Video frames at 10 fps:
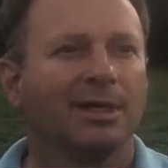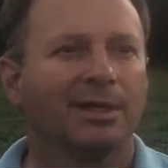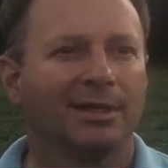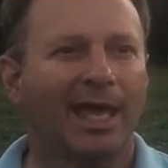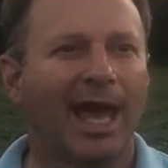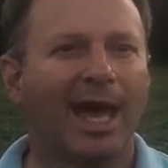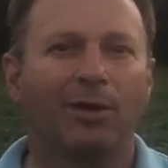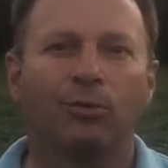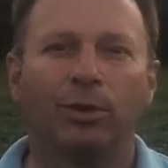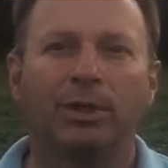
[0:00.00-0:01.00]
that
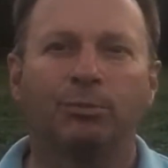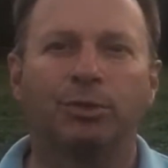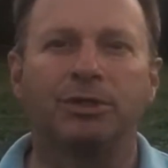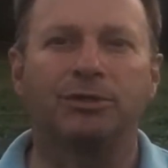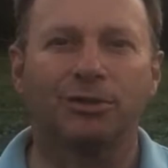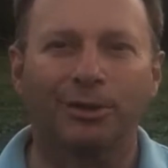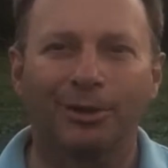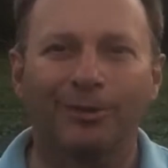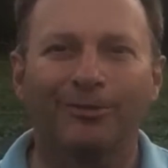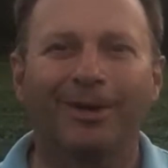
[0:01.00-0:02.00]
we
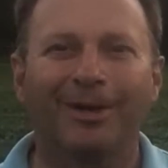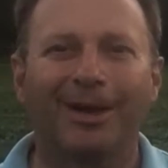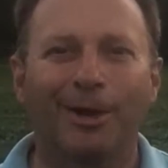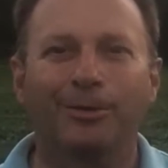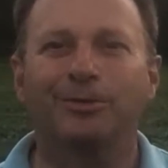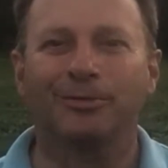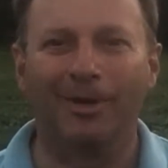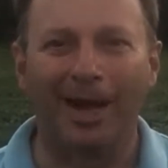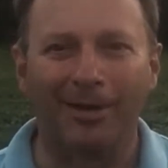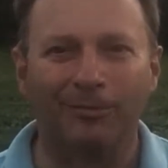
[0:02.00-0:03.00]
preserve our
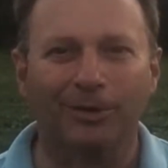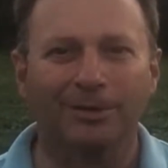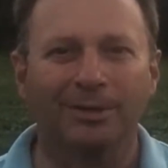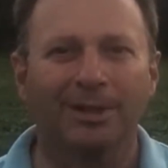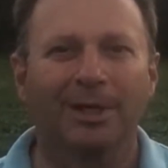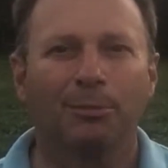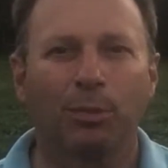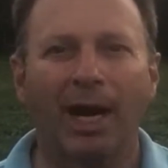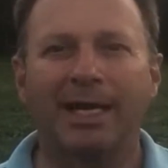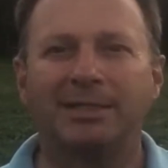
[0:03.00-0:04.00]
survival
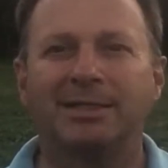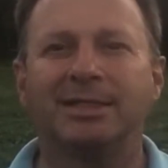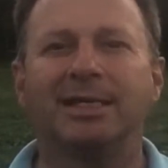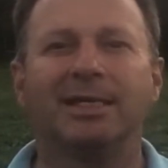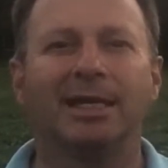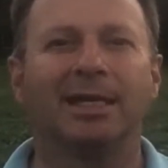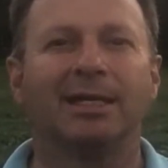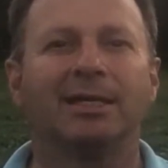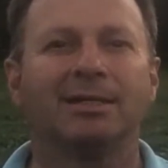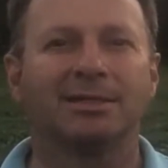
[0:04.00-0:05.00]
by
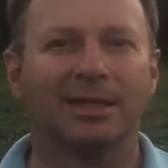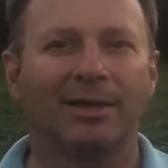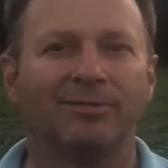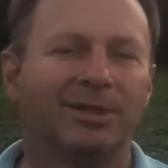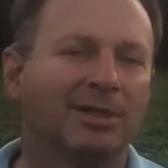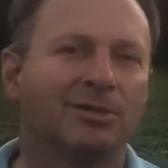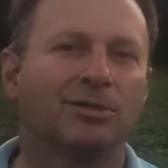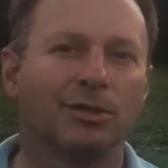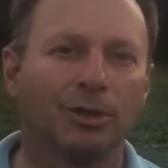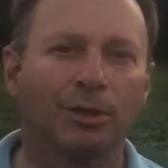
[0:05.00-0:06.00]
seeking safety and
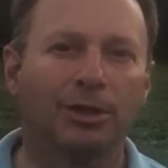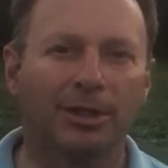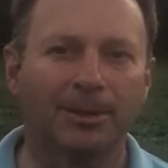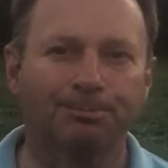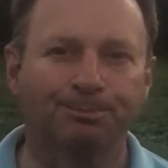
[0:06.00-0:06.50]
security.